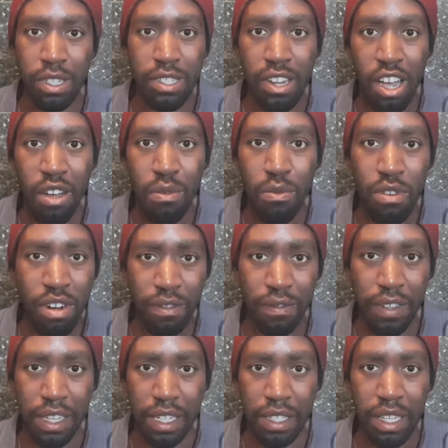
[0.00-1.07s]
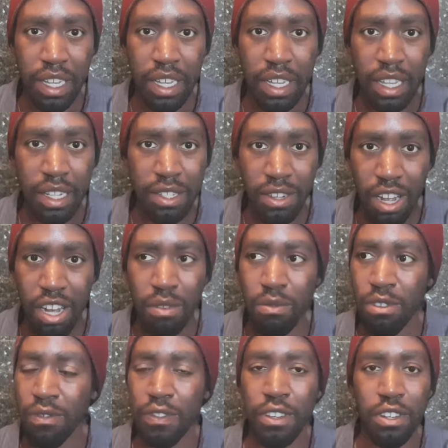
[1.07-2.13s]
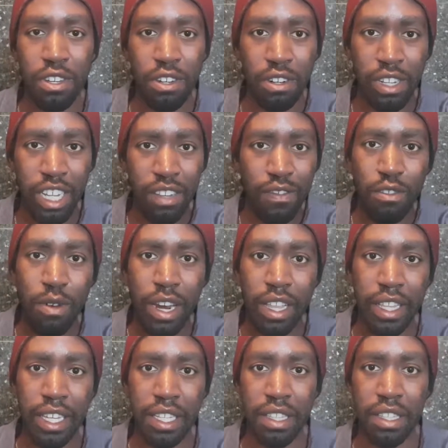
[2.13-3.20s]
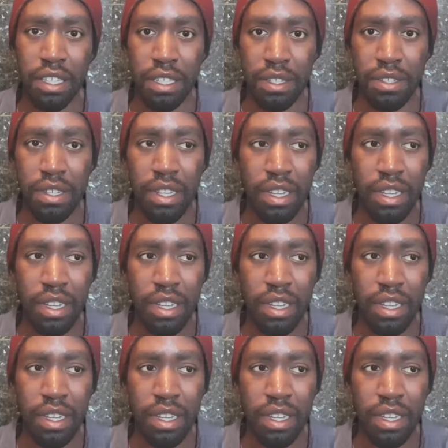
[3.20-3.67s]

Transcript: It's not worth it. It's not worth your life away like this.